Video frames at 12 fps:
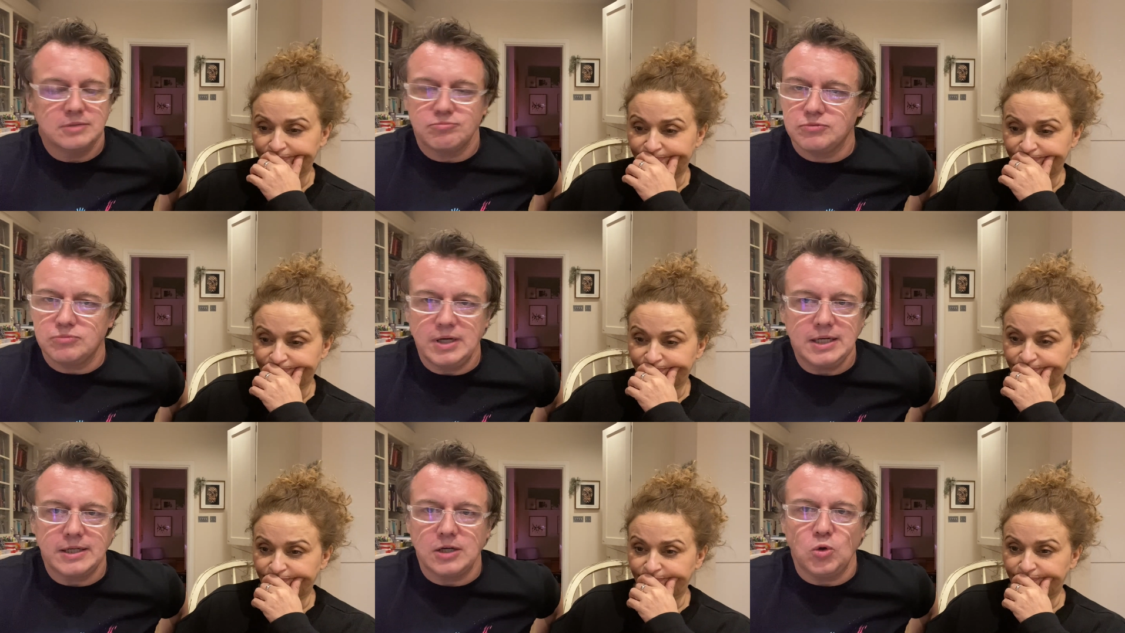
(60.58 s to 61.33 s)

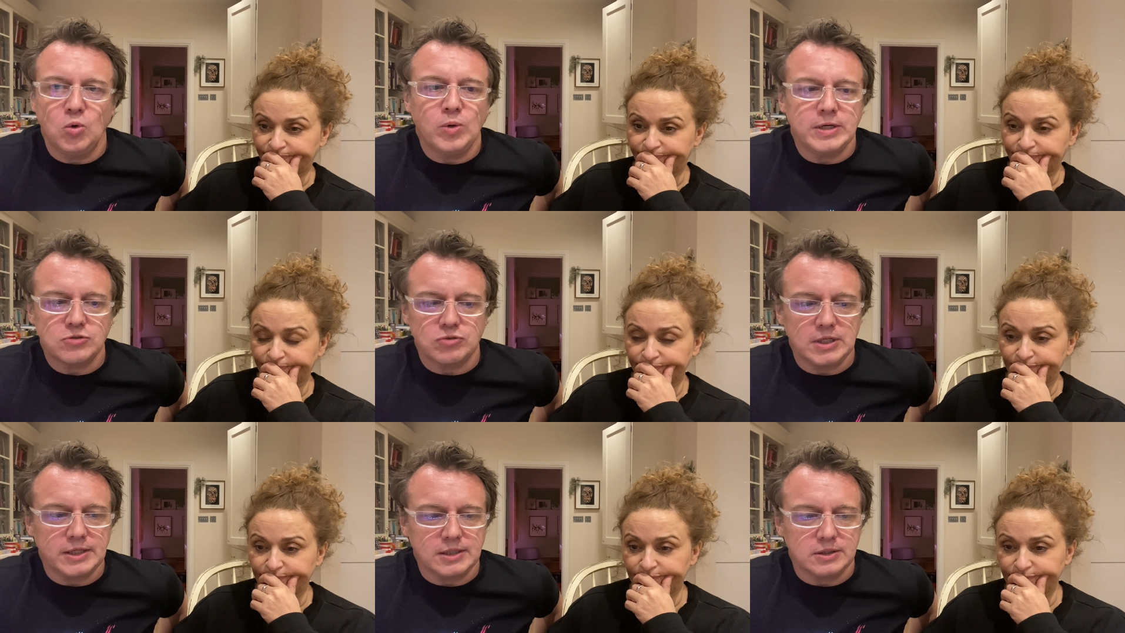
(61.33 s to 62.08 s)
Speaker 1: really always
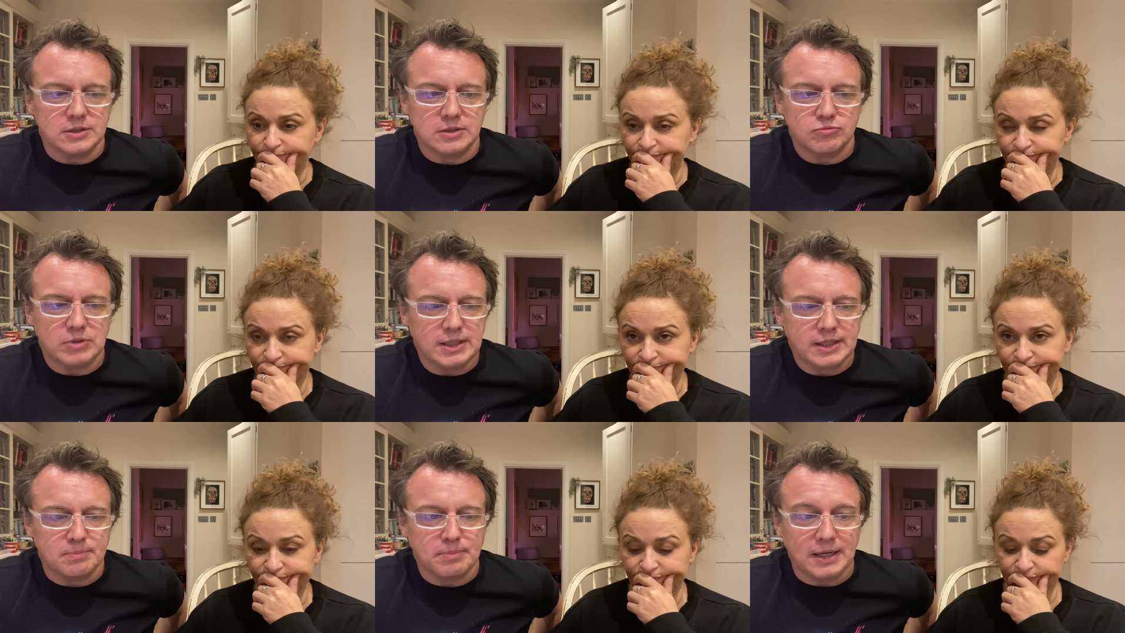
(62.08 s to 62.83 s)
really good really
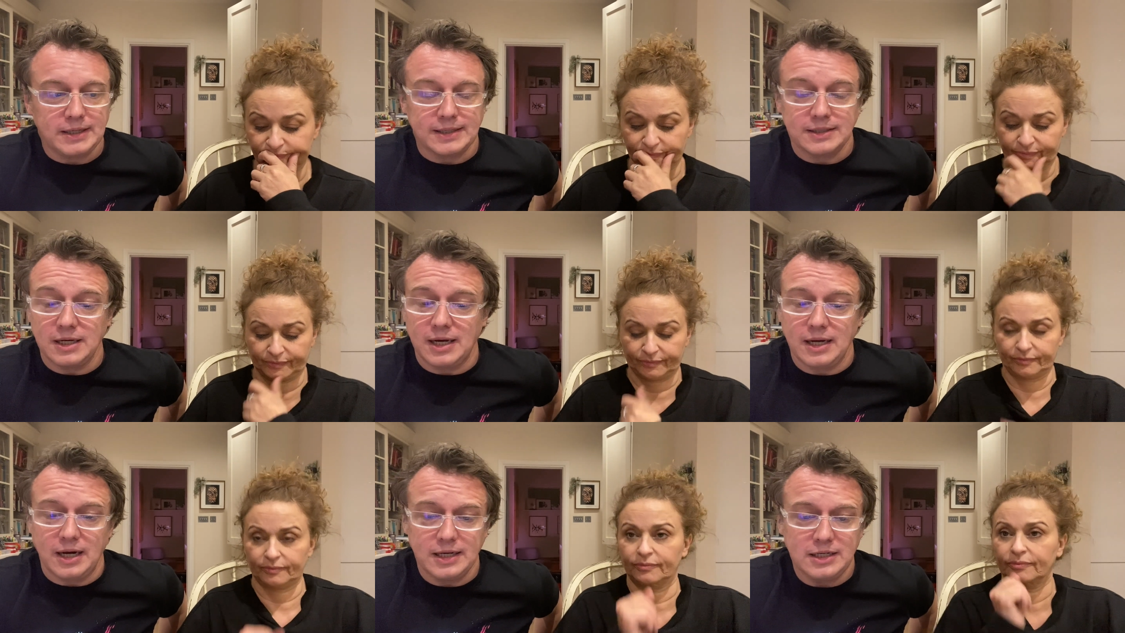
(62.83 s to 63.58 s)
compelling i
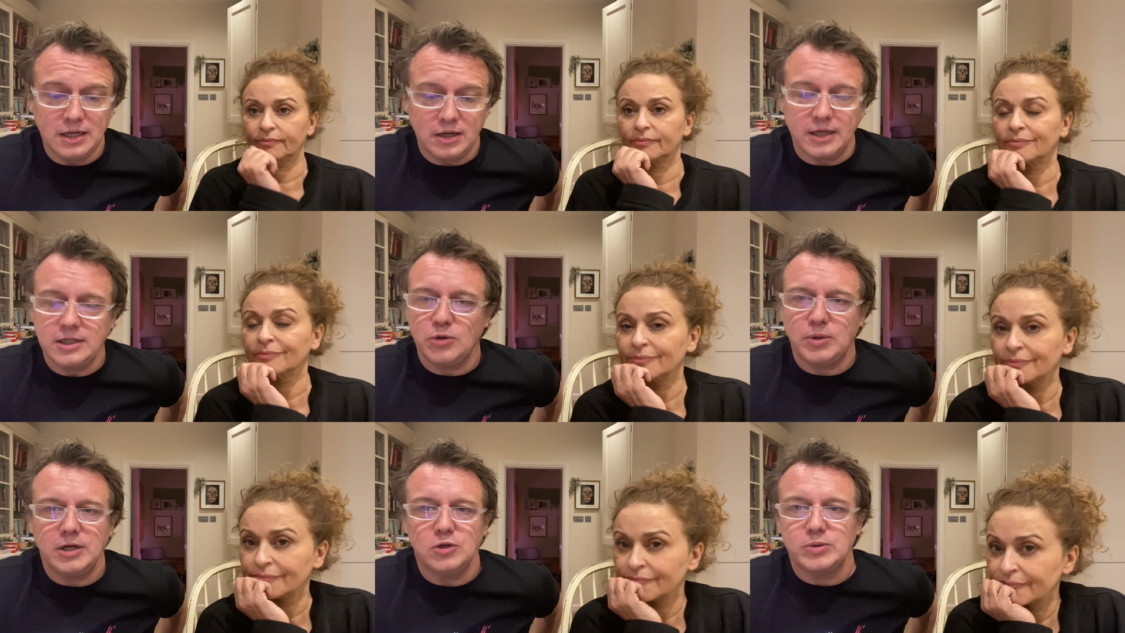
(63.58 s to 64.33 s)
I, lo- I, know
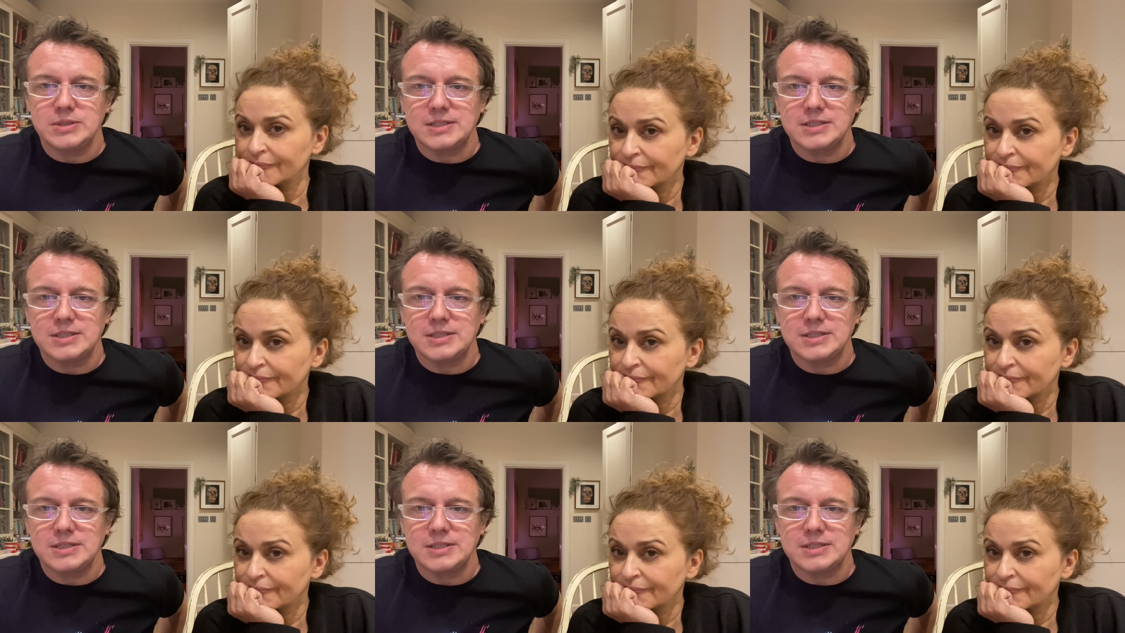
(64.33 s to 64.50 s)
i always